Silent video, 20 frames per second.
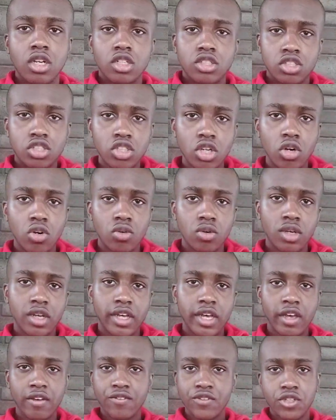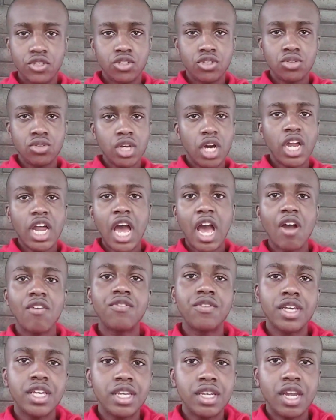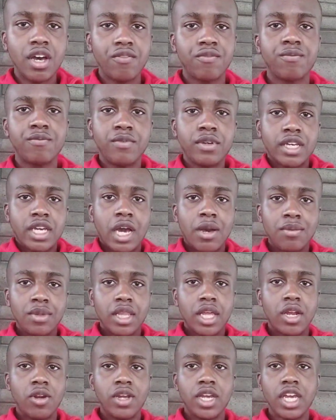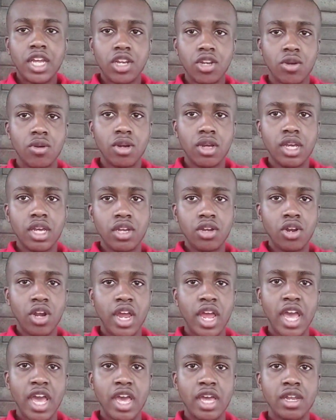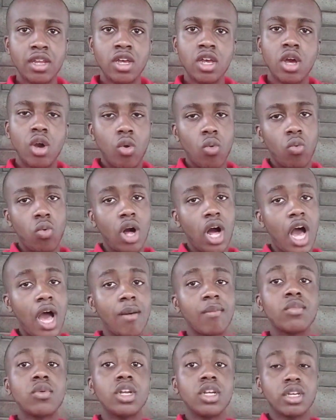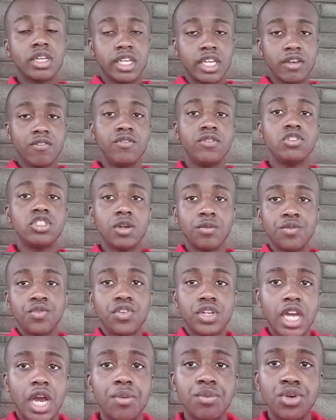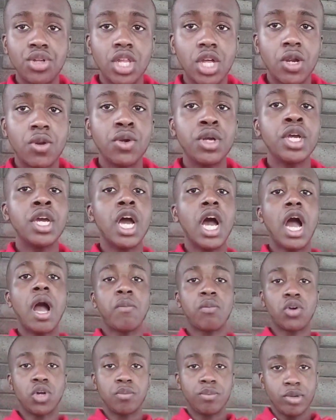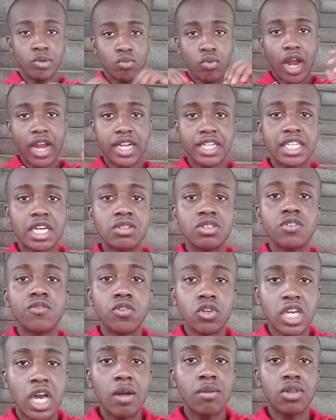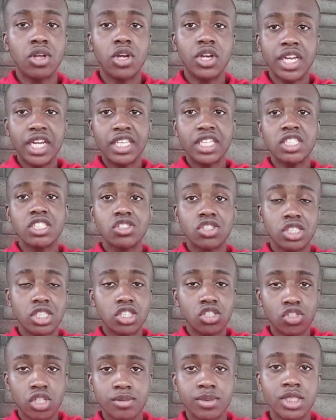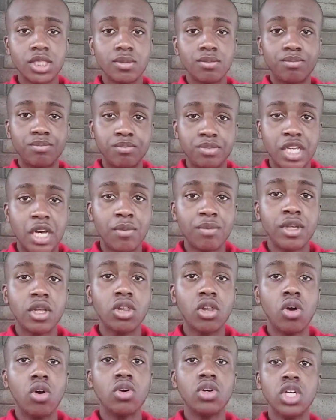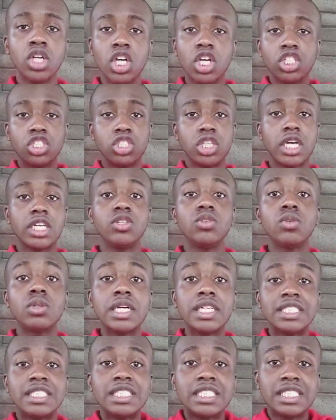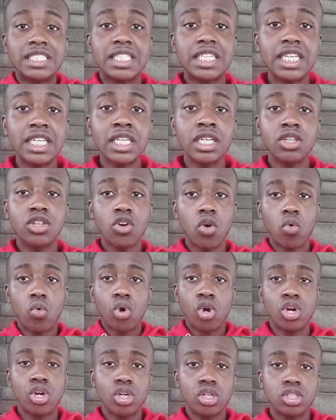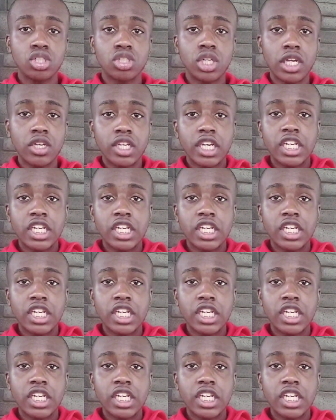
So if you do not have enough vocabulary in your head, well, I'm going to give you some vocabulary. I'm going to be writing down the vocabulary in this description down below so that you can see the words,